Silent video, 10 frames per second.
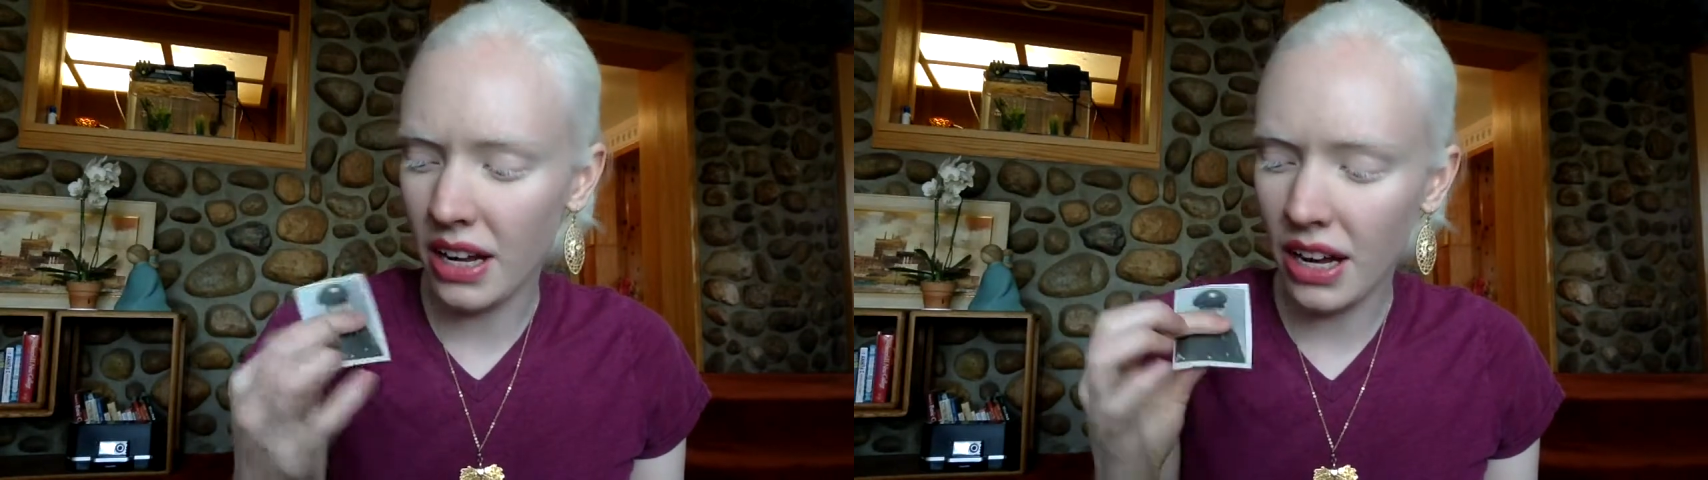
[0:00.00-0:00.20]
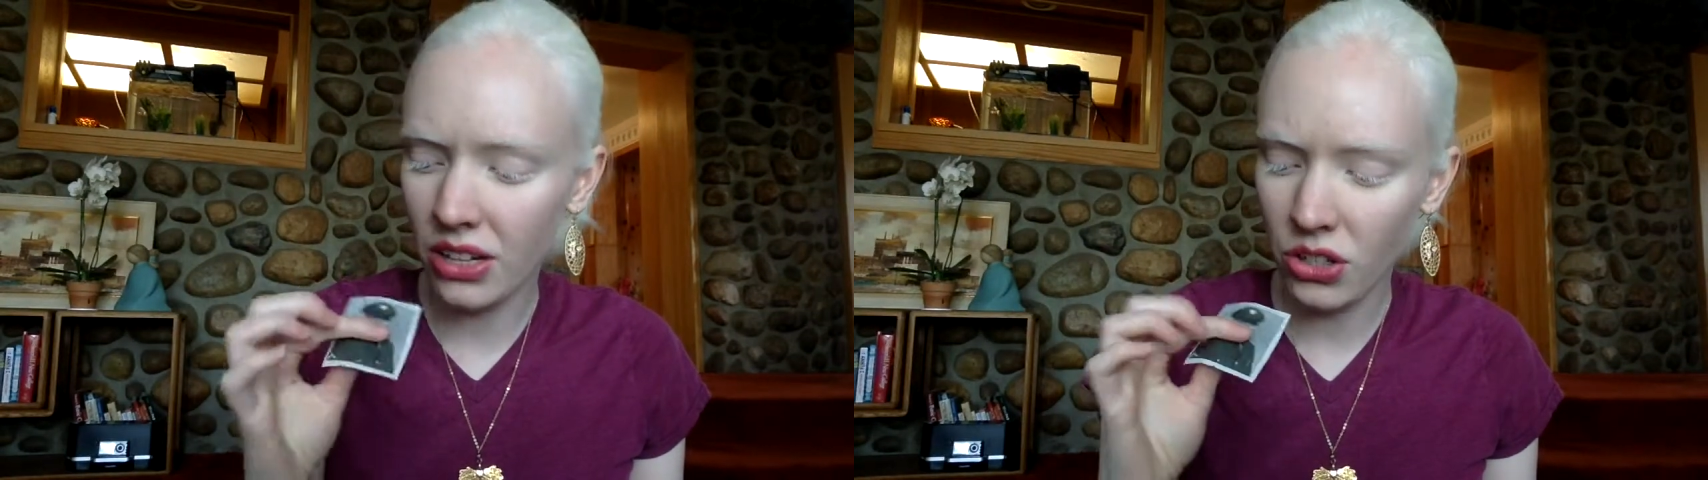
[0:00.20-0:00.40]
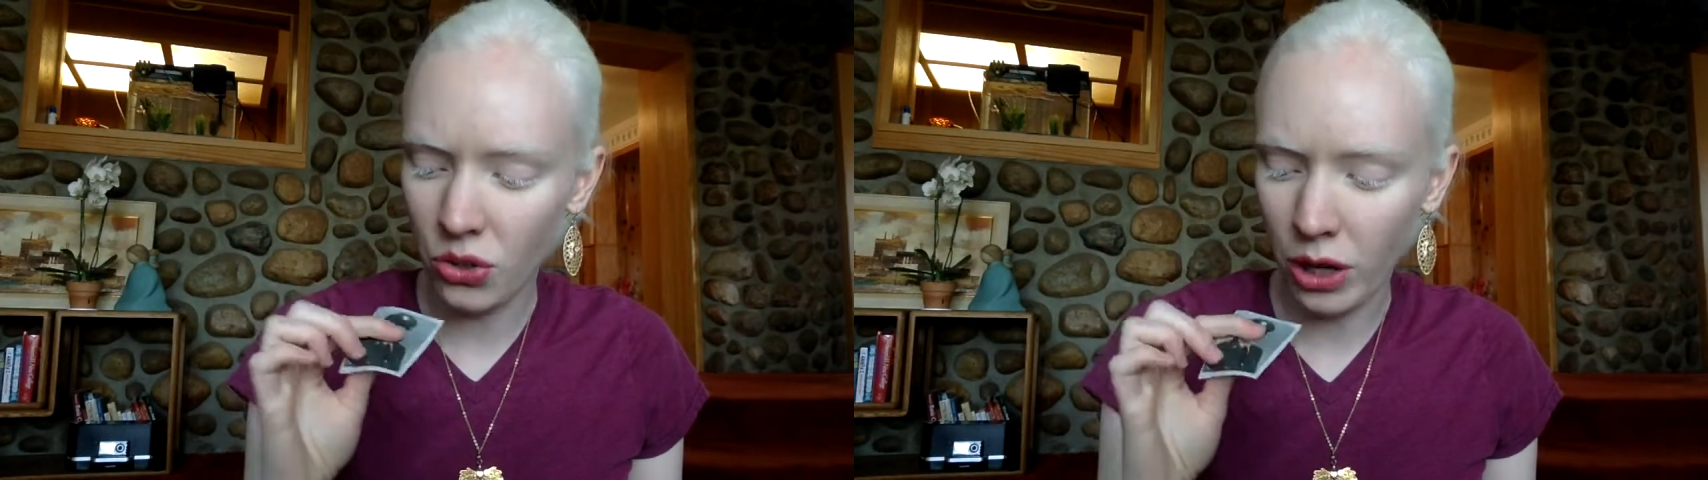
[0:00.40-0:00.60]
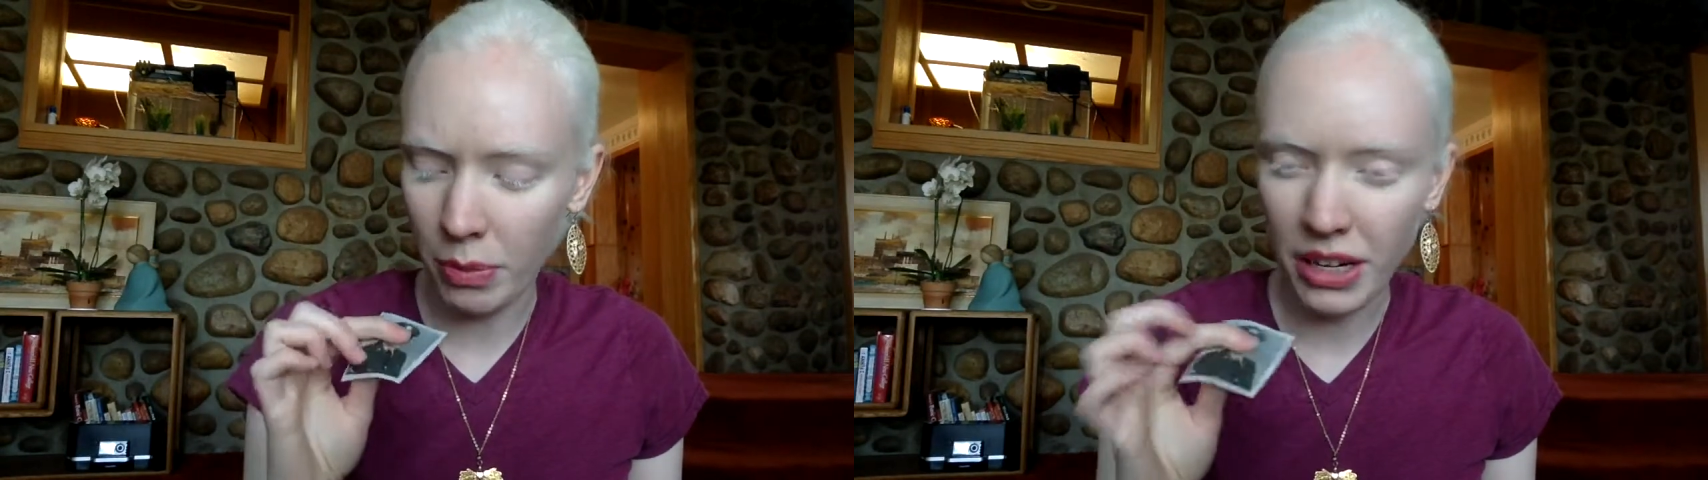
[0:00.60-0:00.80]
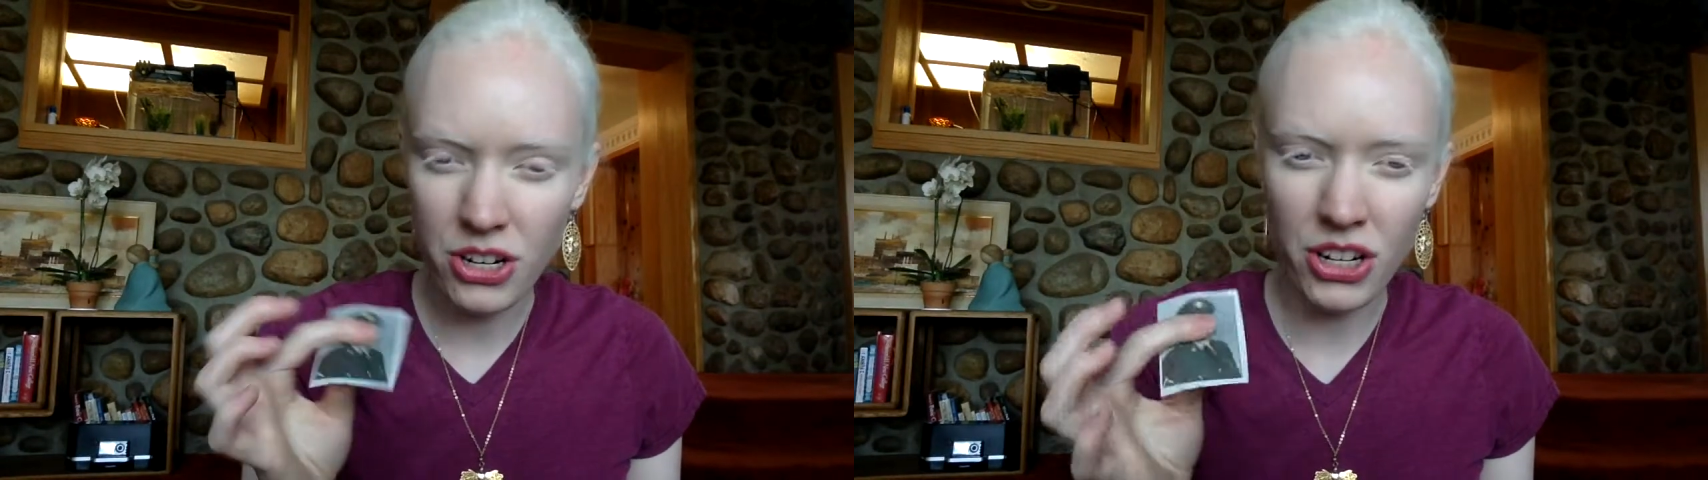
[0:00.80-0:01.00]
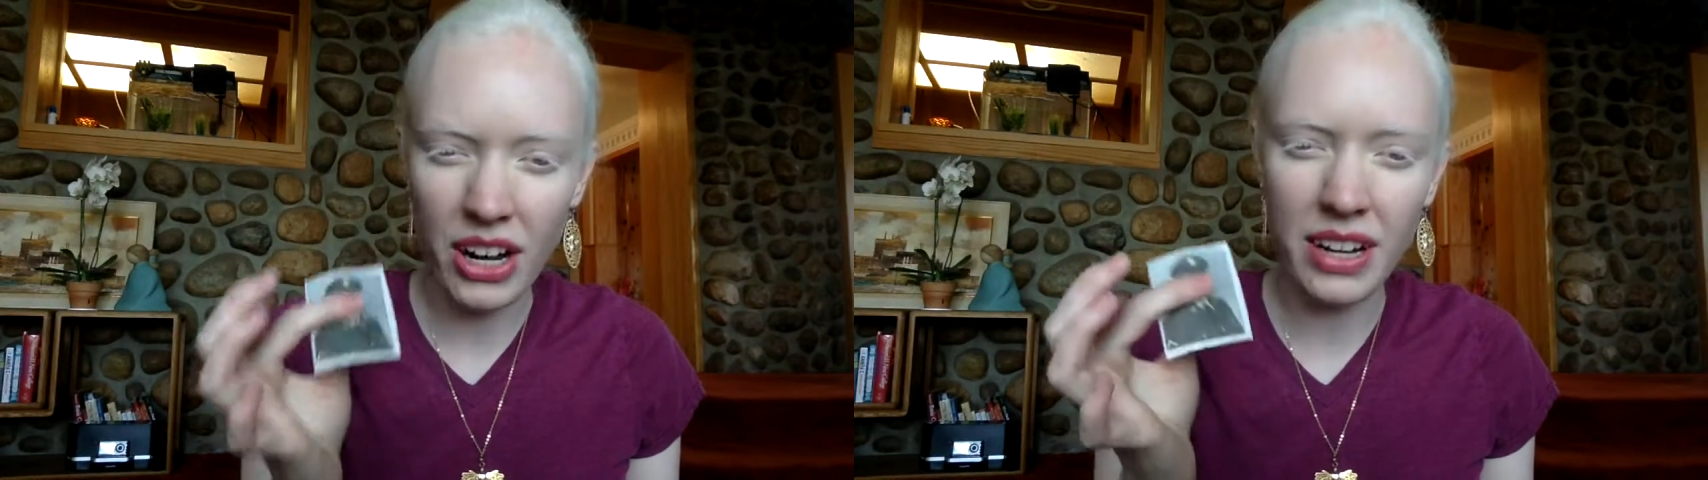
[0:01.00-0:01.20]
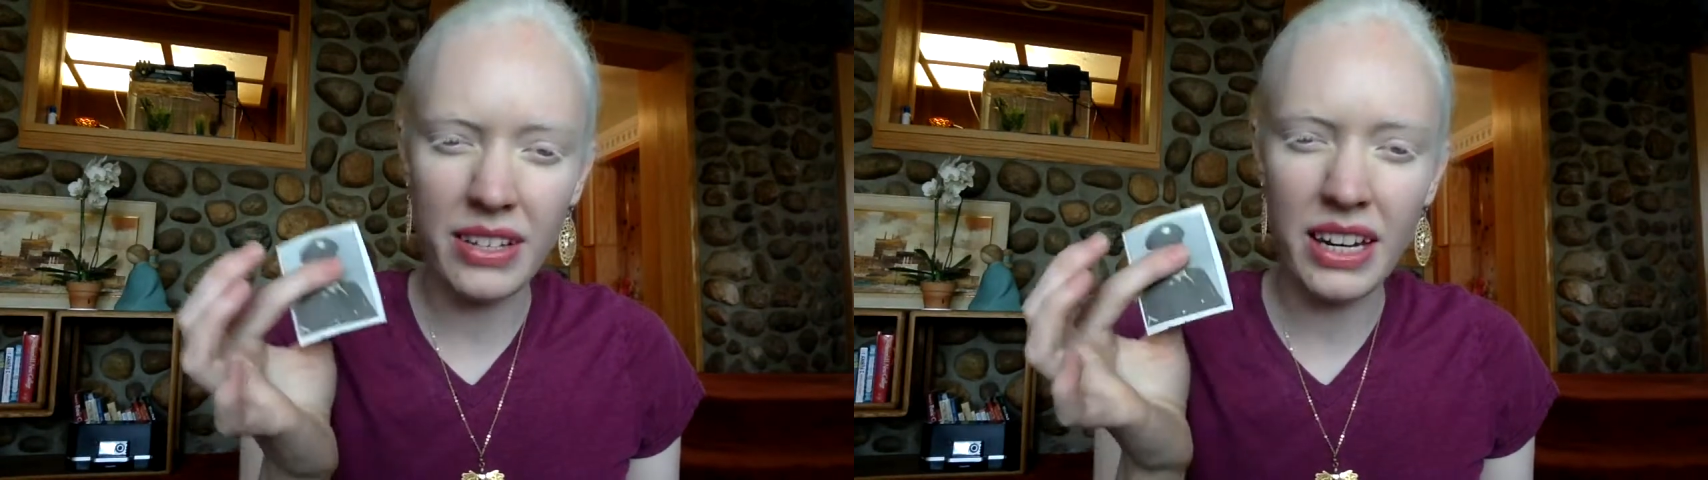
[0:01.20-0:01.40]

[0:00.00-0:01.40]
a historic picture and it's